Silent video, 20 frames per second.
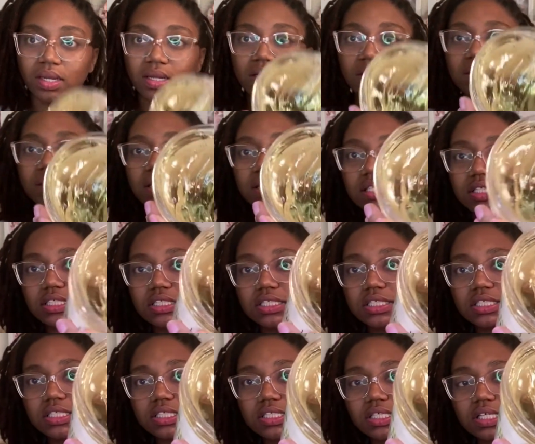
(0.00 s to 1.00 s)

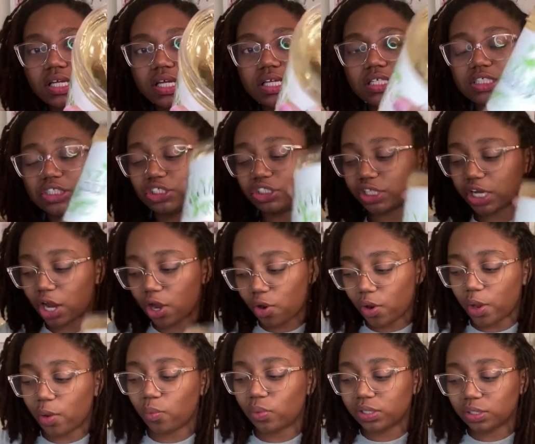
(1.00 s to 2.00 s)
This is a gel,
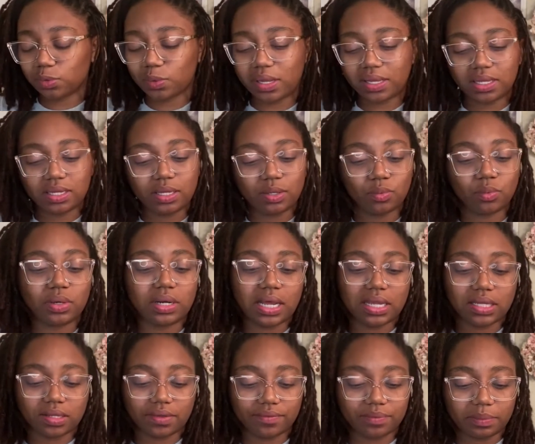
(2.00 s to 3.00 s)
and what I
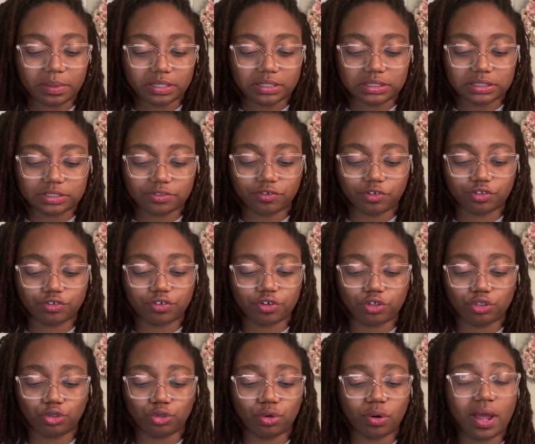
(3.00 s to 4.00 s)
love about this, first of all,
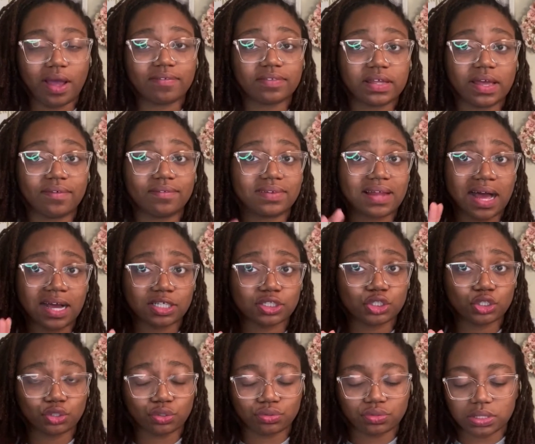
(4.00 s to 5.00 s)
you don't have to have locks
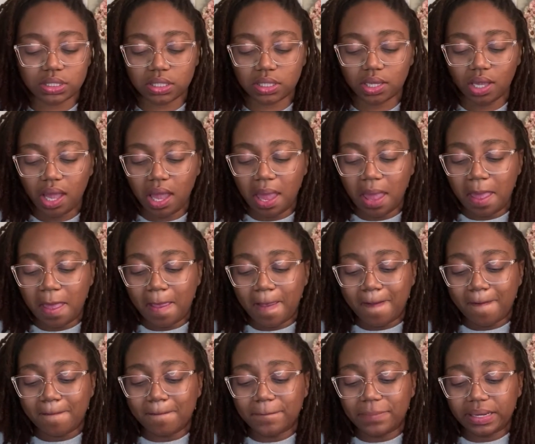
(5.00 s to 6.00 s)
to use it.
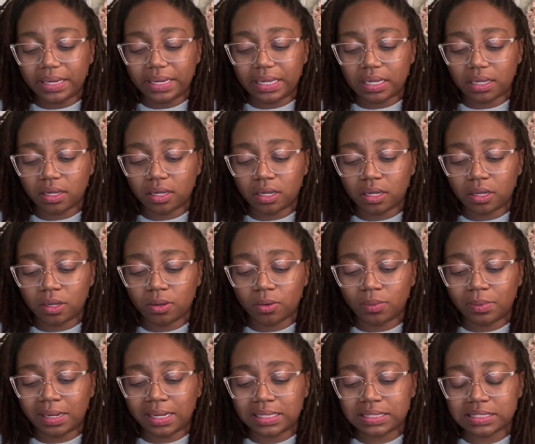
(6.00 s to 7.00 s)
But
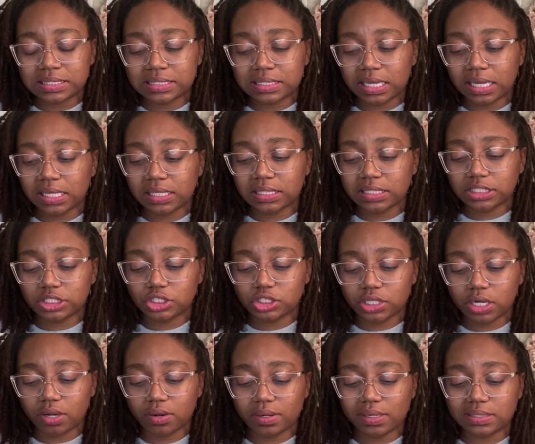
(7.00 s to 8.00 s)
when I say this
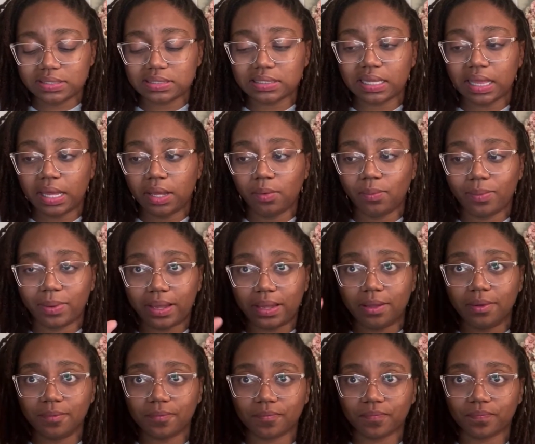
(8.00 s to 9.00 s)
gel is
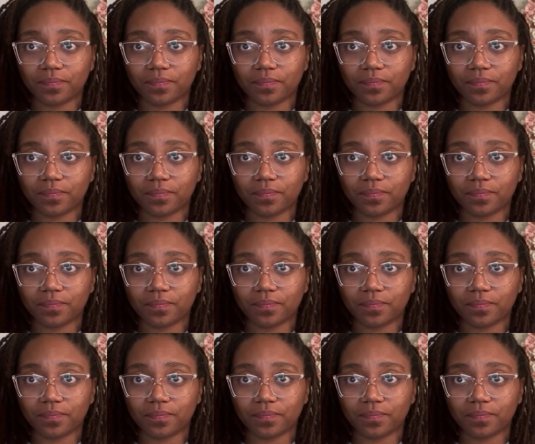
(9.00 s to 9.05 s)
lightweight,